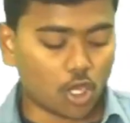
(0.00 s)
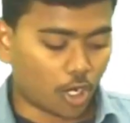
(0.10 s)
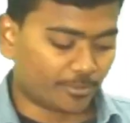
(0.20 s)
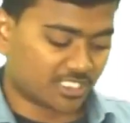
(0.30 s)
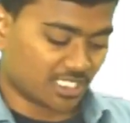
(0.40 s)

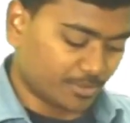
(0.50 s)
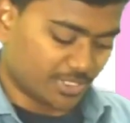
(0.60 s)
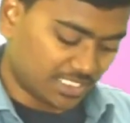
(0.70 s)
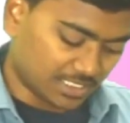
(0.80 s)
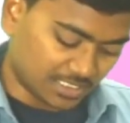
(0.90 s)
Option
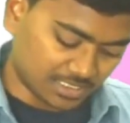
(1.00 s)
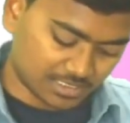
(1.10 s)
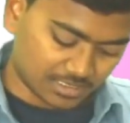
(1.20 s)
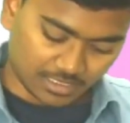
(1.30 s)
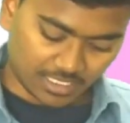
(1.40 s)
B
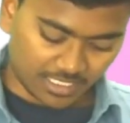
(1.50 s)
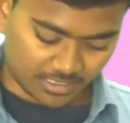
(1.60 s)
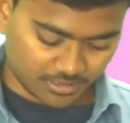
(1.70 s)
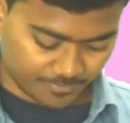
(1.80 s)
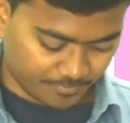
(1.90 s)
is
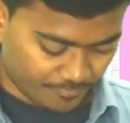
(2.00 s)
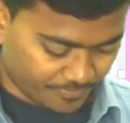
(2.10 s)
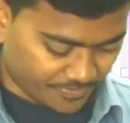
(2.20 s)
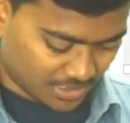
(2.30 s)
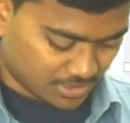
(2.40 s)
correct.
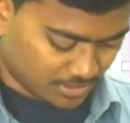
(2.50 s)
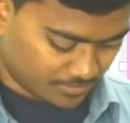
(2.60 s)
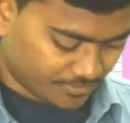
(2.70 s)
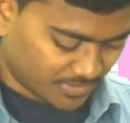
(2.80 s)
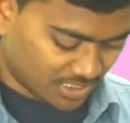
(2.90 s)
Next,
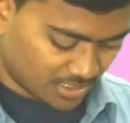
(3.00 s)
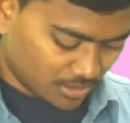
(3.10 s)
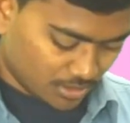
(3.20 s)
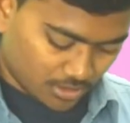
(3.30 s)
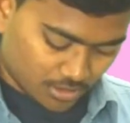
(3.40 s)

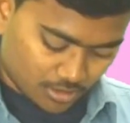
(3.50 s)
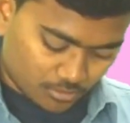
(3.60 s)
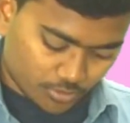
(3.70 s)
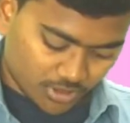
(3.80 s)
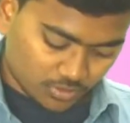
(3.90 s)

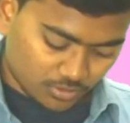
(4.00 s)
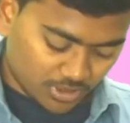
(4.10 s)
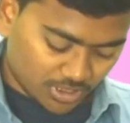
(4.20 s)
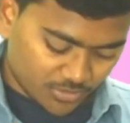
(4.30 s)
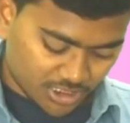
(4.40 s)
moving to
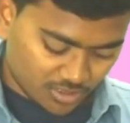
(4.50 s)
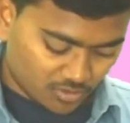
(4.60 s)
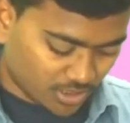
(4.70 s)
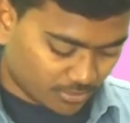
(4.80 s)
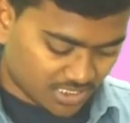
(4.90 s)

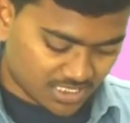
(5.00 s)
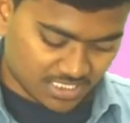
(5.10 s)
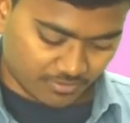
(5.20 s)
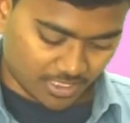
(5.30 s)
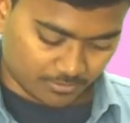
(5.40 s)
MCQ number
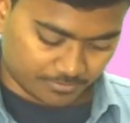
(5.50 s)
7.